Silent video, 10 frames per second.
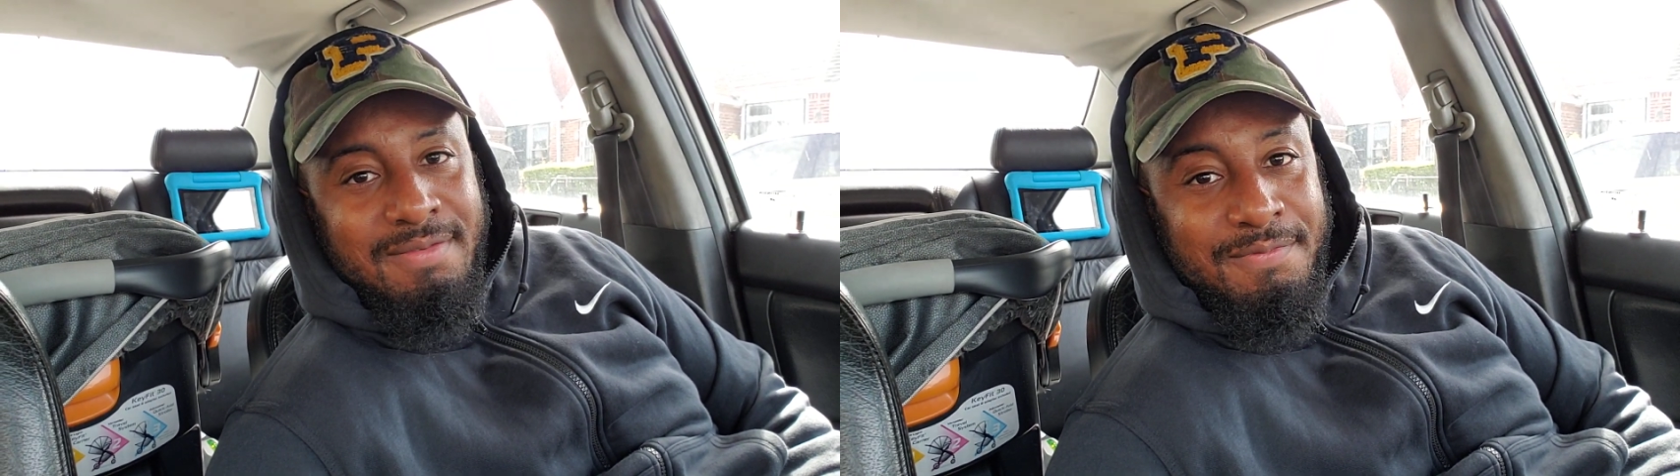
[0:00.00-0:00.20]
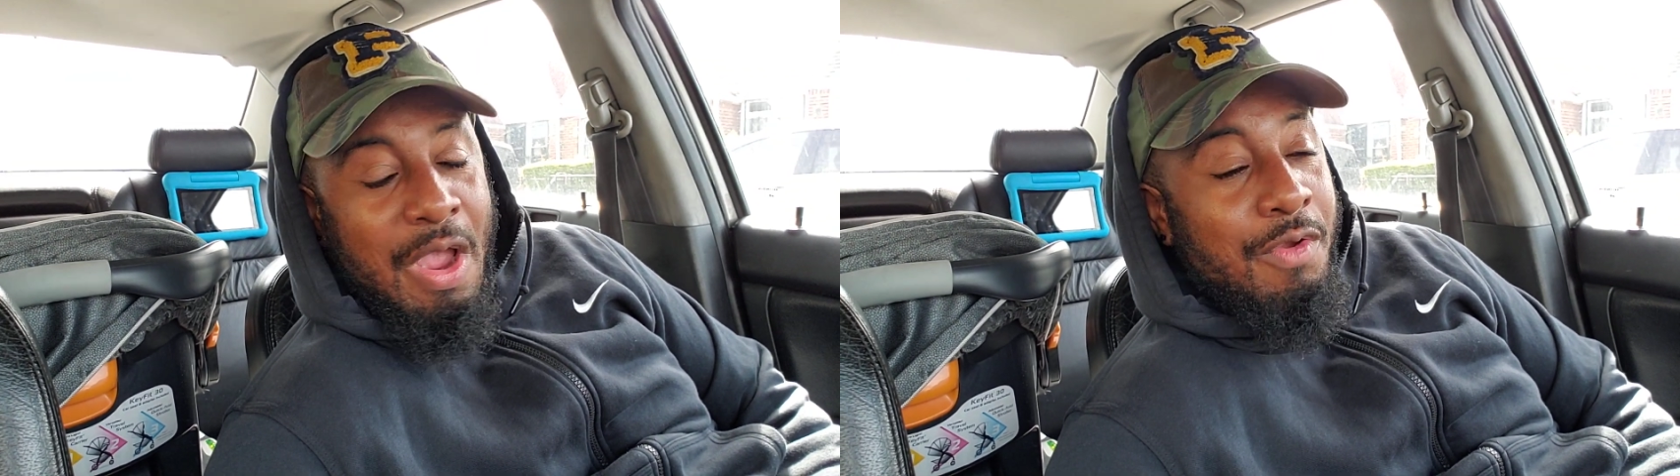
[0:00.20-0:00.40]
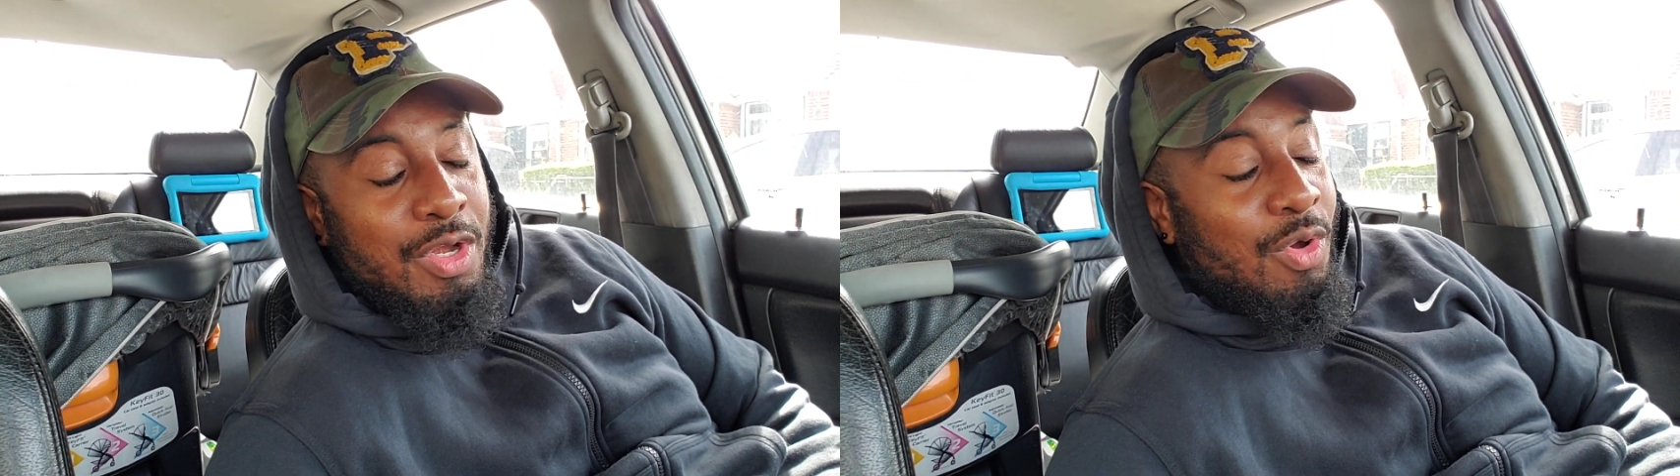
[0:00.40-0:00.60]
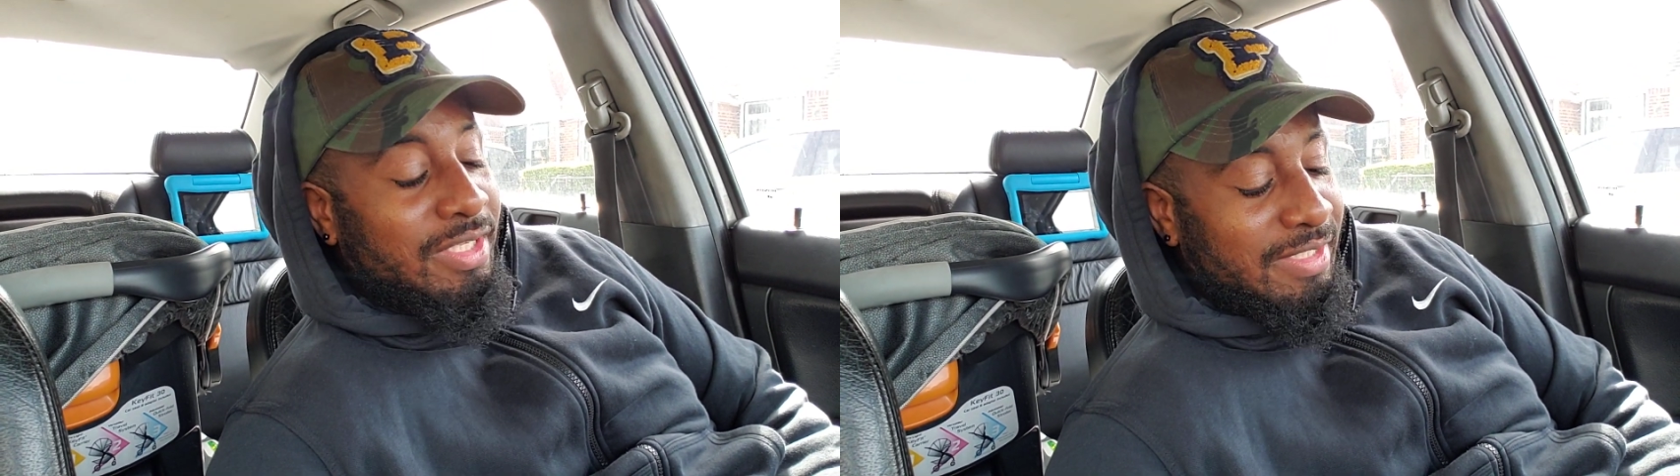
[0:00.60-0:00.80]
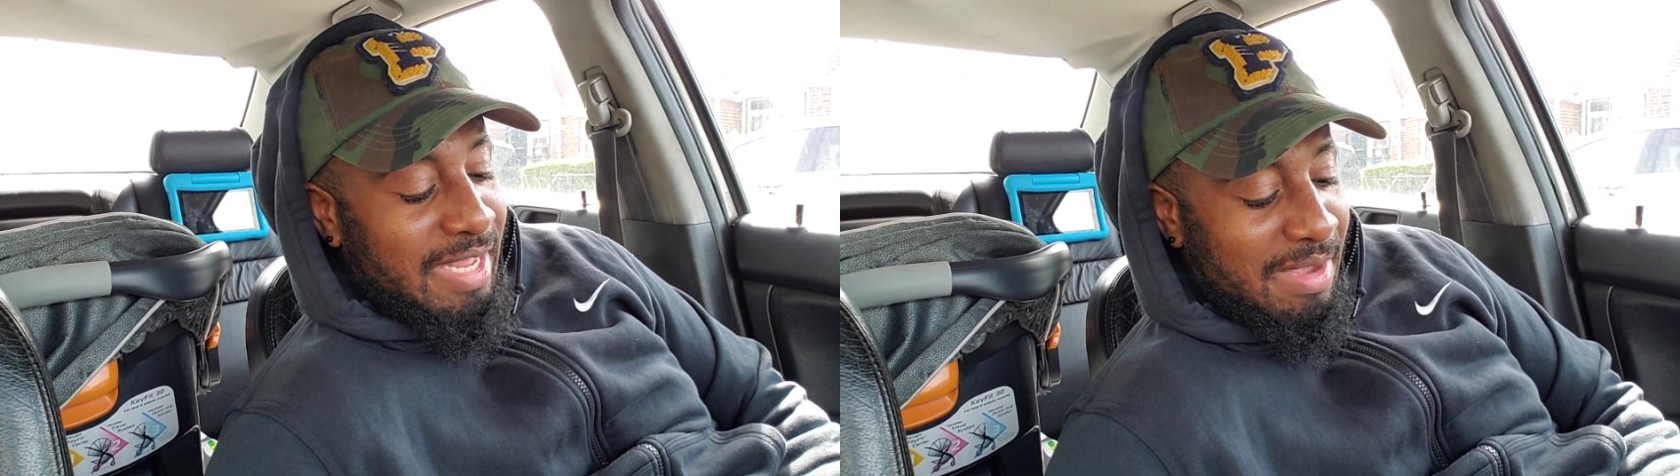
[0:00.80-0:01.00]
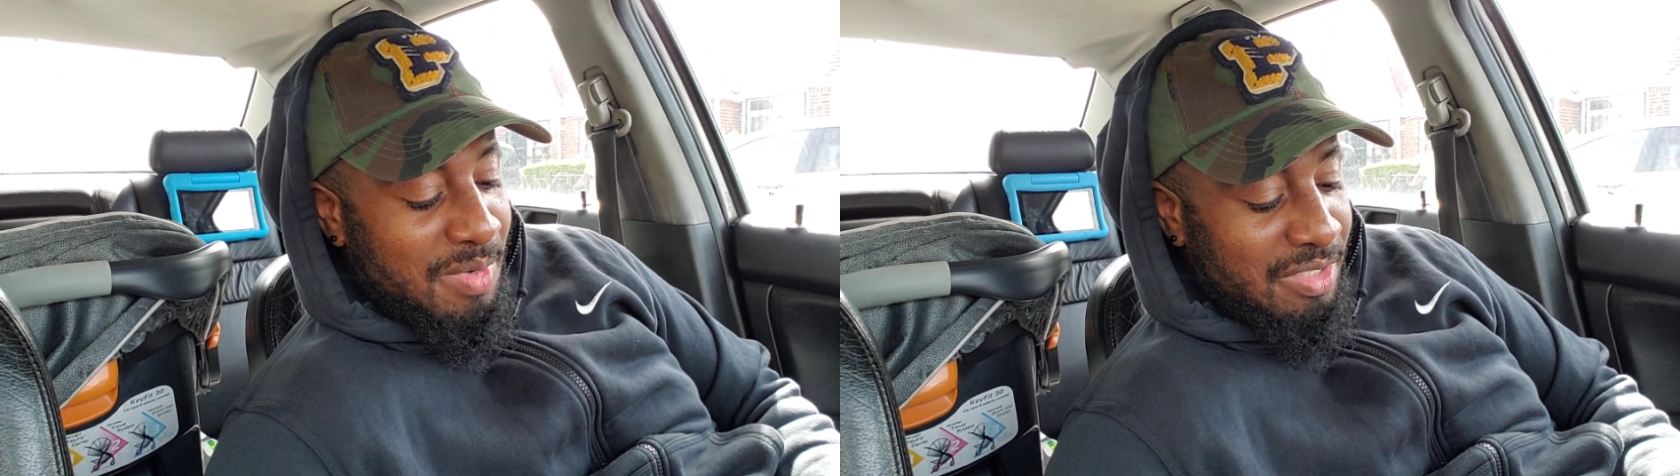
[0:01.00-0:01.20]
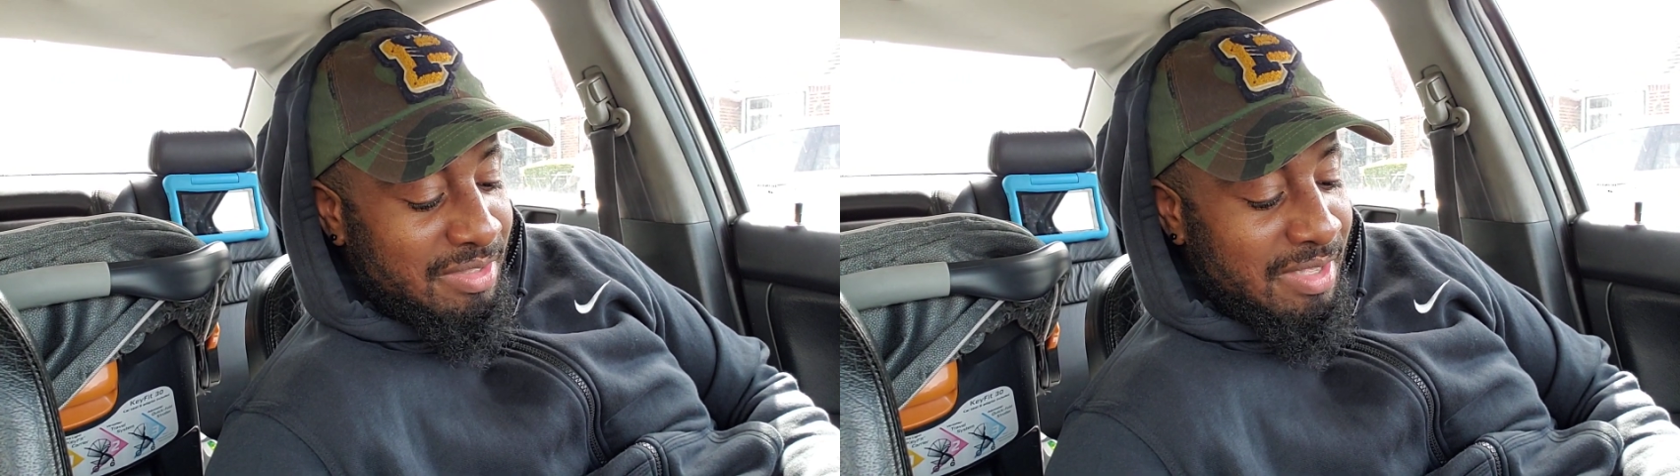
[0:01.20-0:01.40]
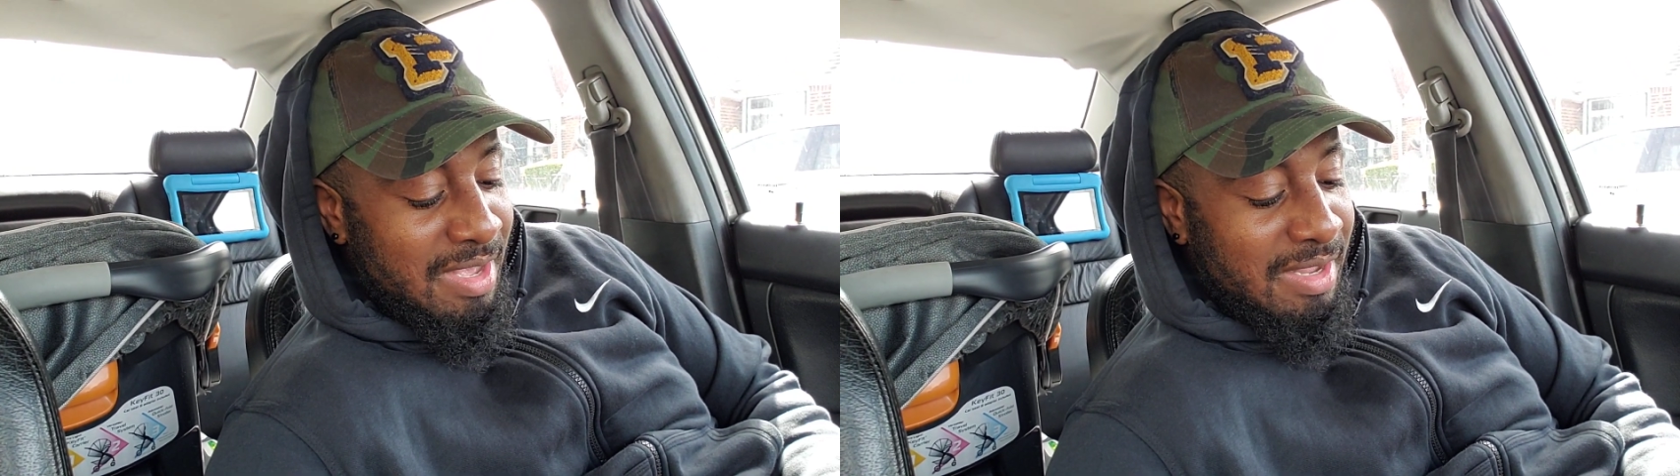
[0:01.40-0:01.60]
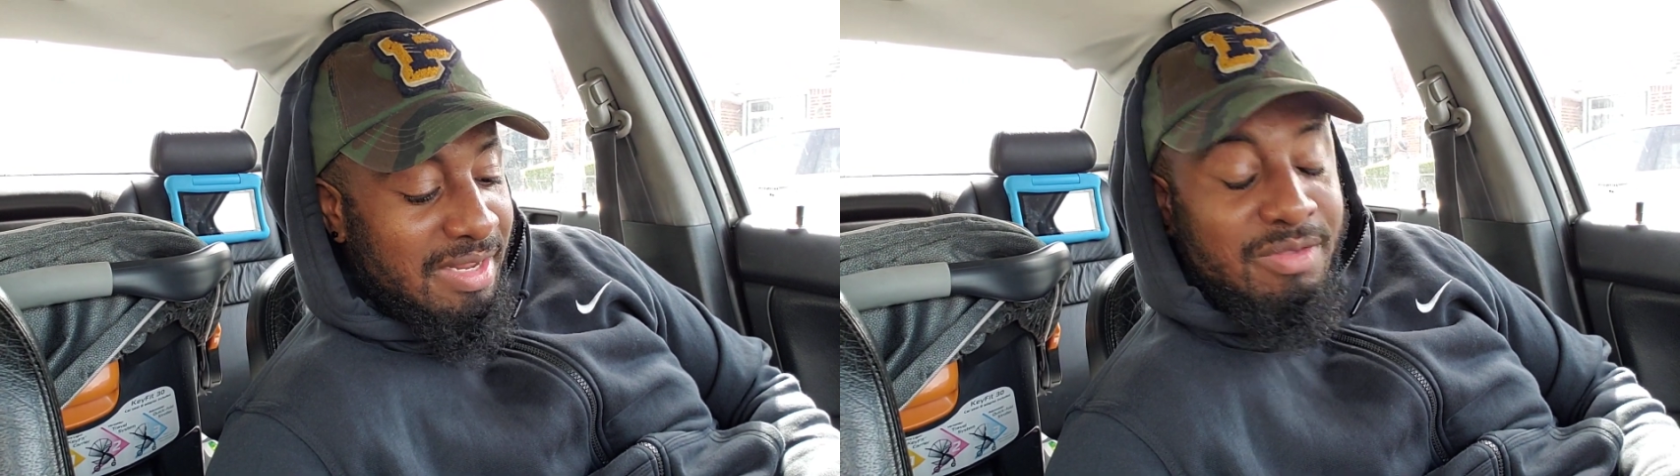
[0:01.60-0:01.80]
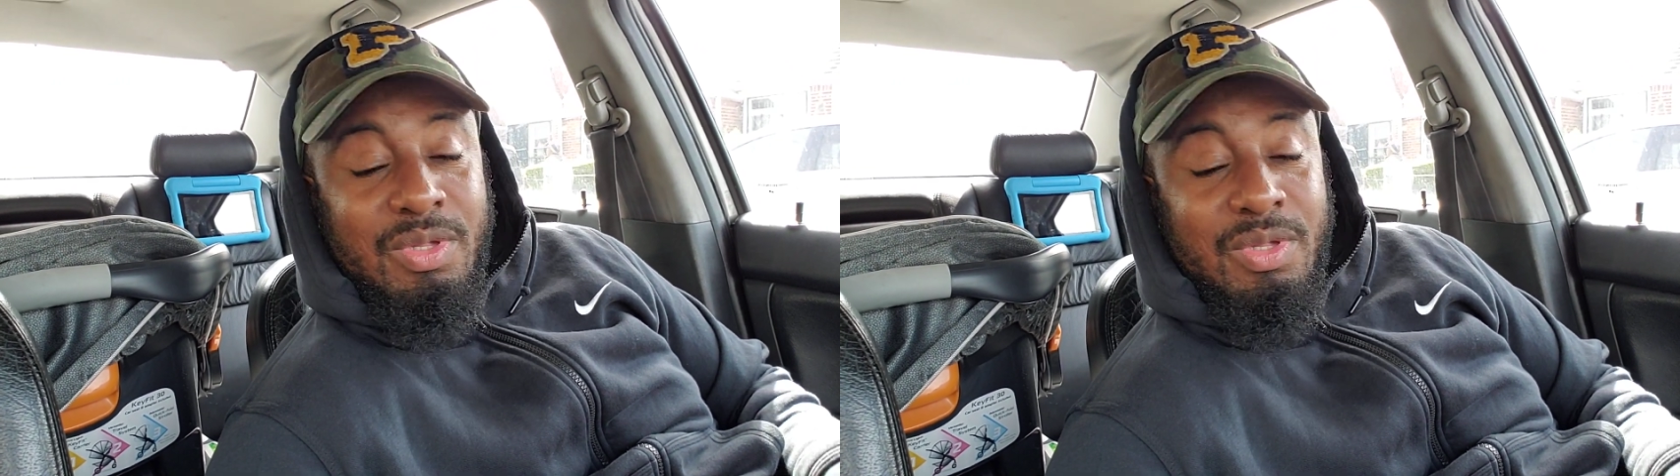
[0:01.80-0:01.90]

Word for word: very noisy neighbors. This